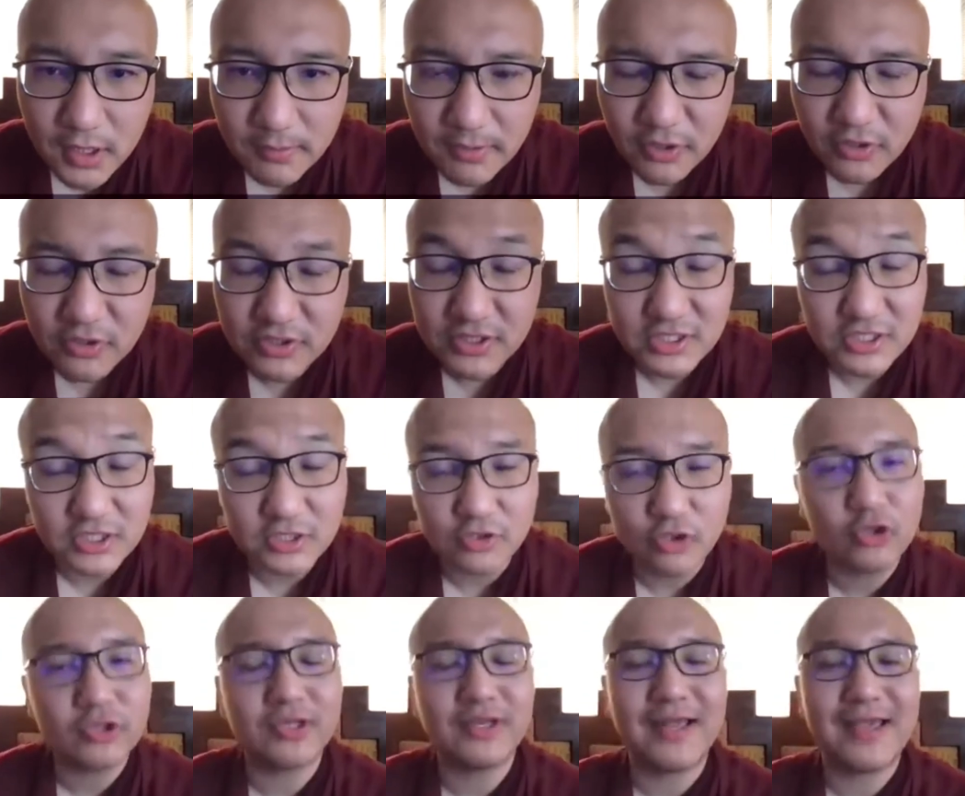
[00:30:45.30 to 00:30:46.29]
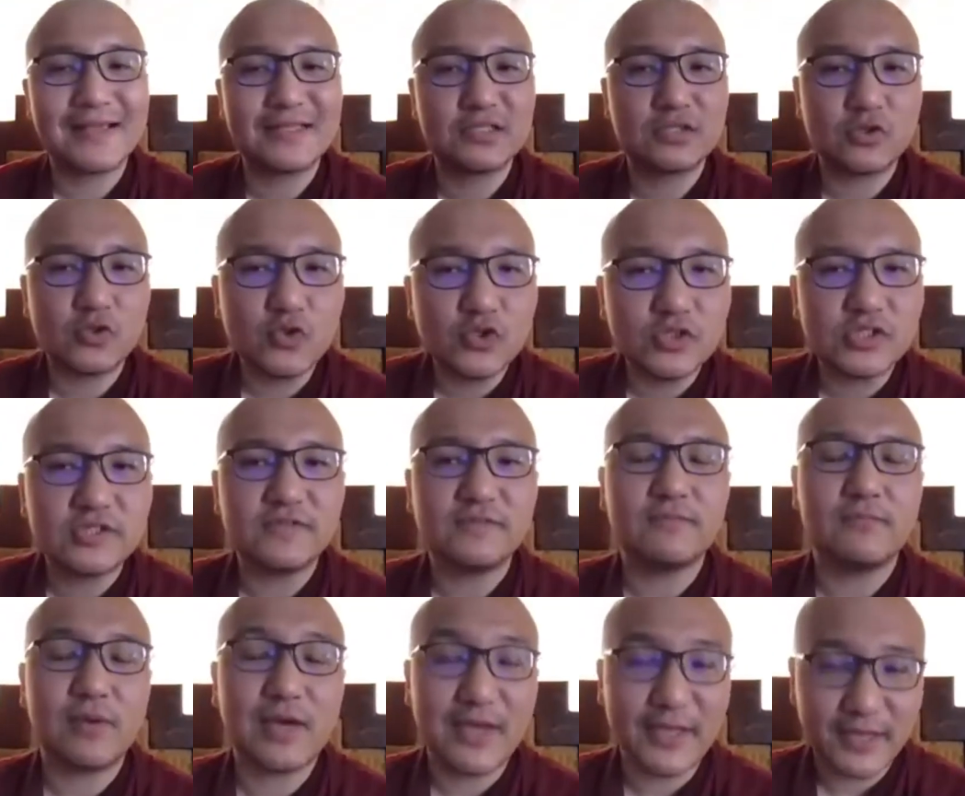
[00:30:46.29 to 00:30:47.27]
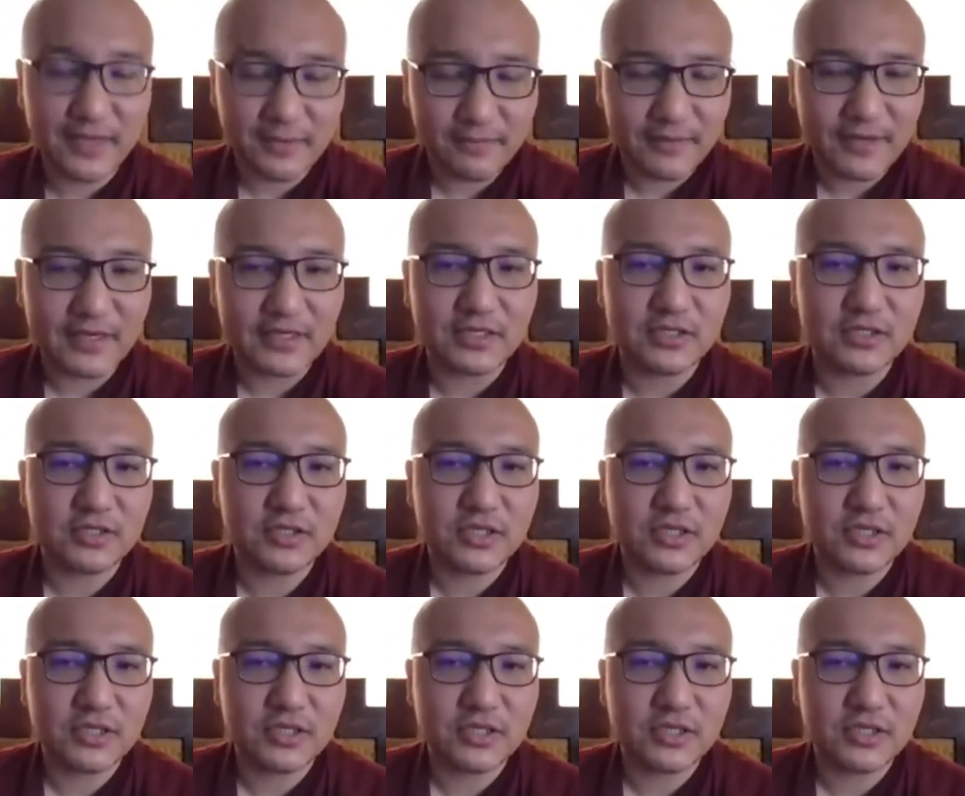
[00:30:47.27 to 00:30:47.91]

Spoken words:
This is not an exclusive Mahayana practice.